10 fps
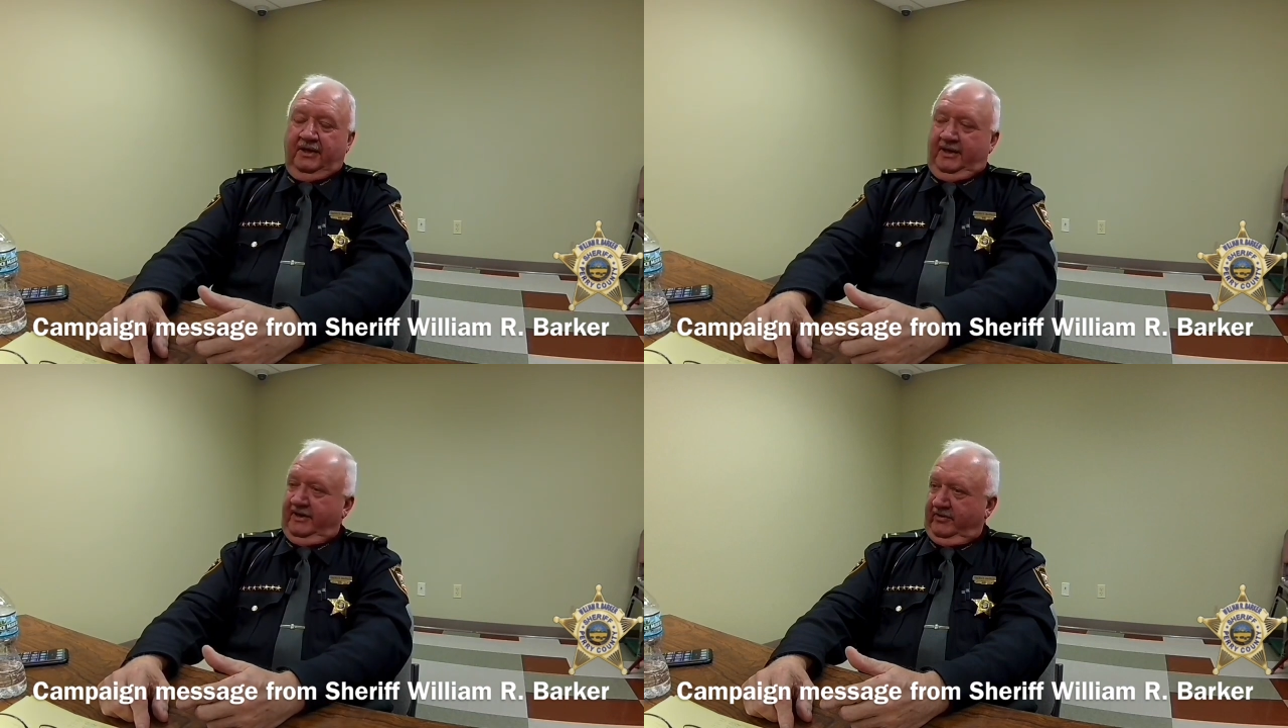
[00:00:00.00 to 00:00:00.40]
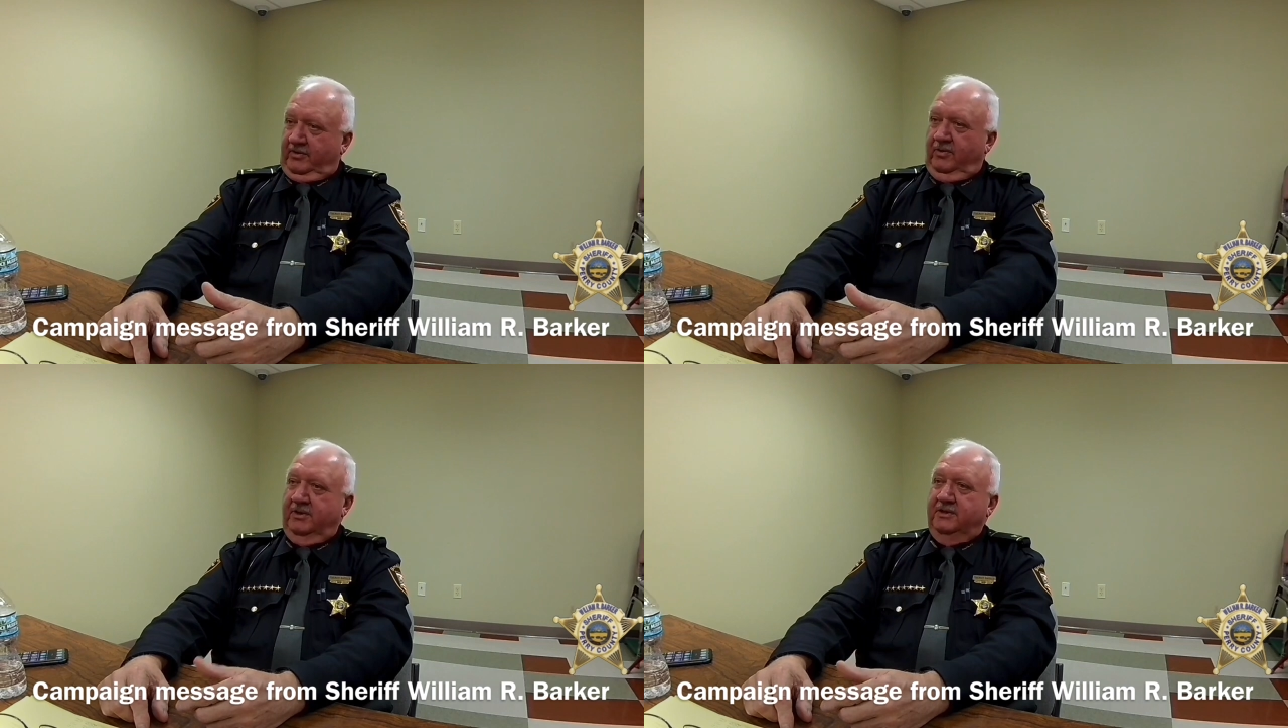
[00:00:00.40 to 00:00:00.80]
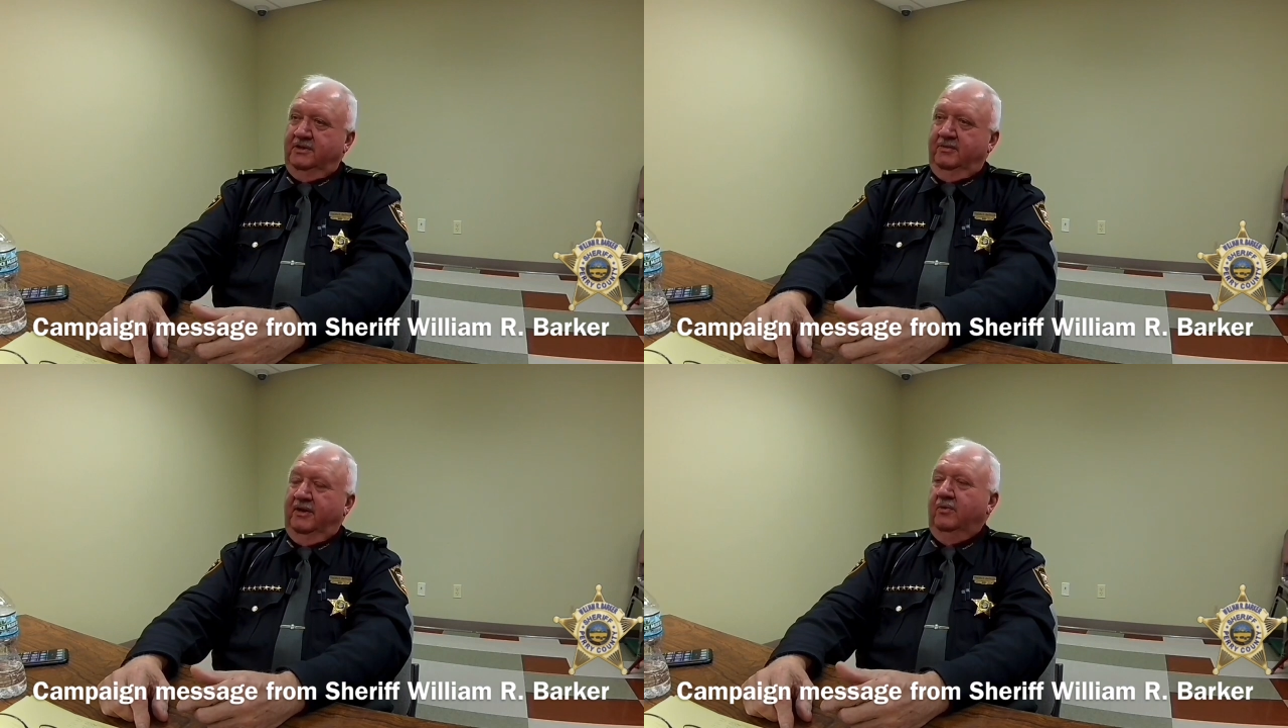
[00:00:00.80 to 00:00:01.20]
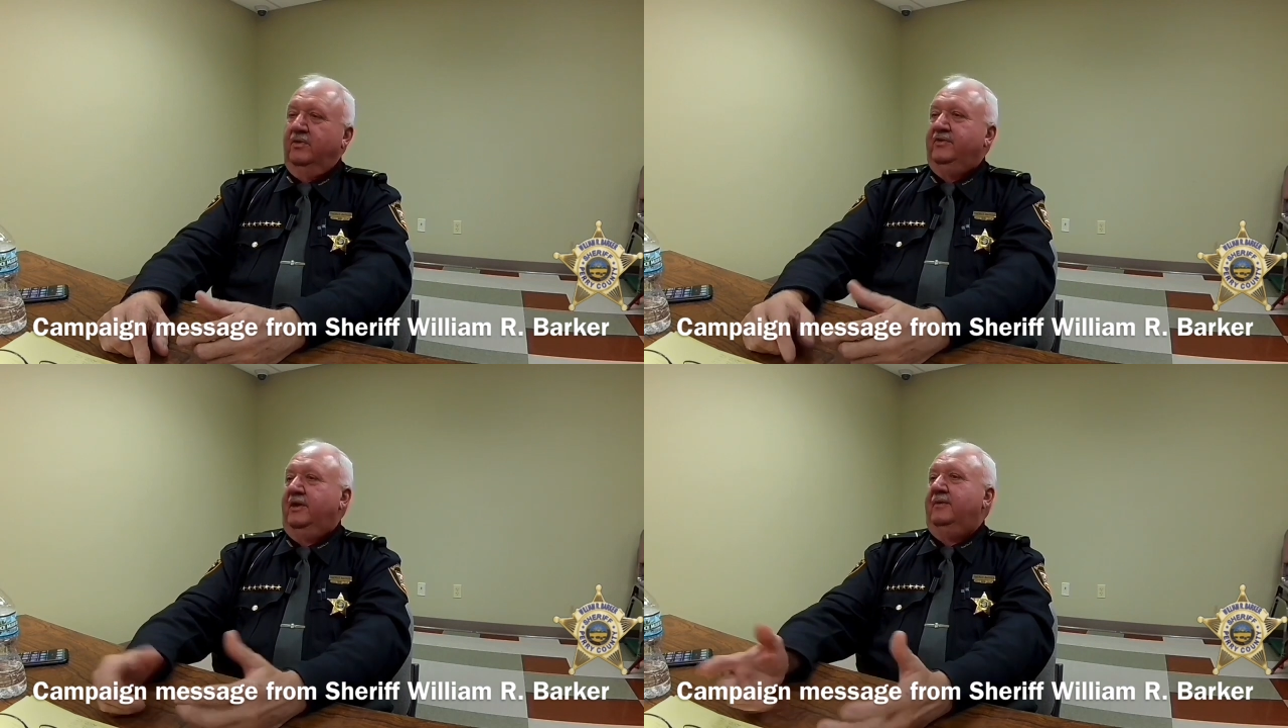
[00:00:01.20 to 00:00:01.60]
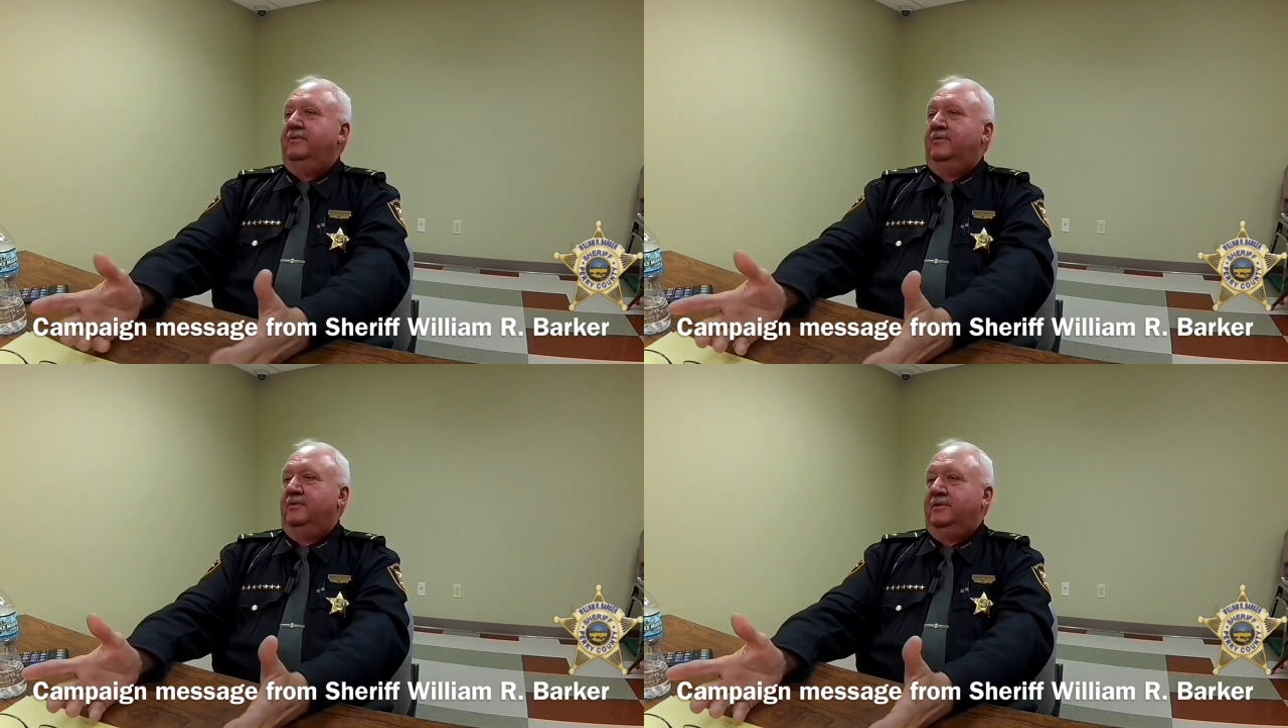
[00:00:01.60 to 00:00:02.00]
and has a question about what's
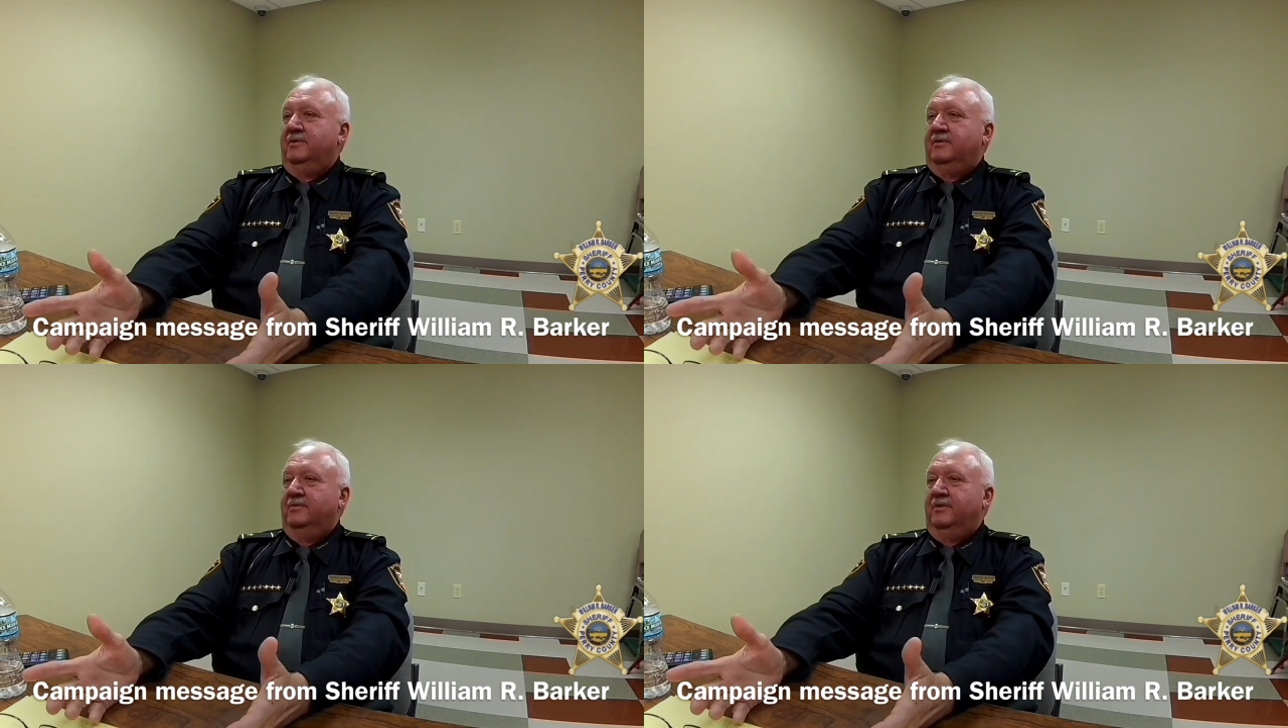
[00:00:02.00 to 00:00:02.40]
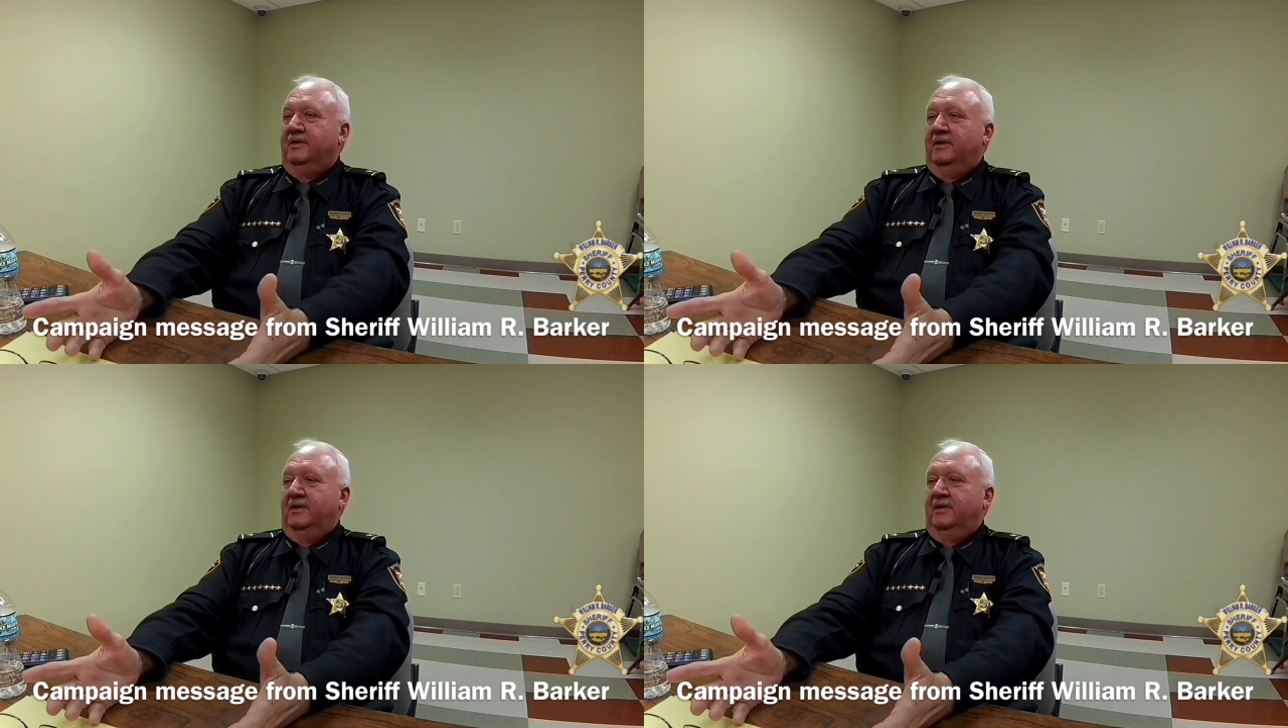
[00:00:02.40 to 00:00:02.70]
happened with their complaint,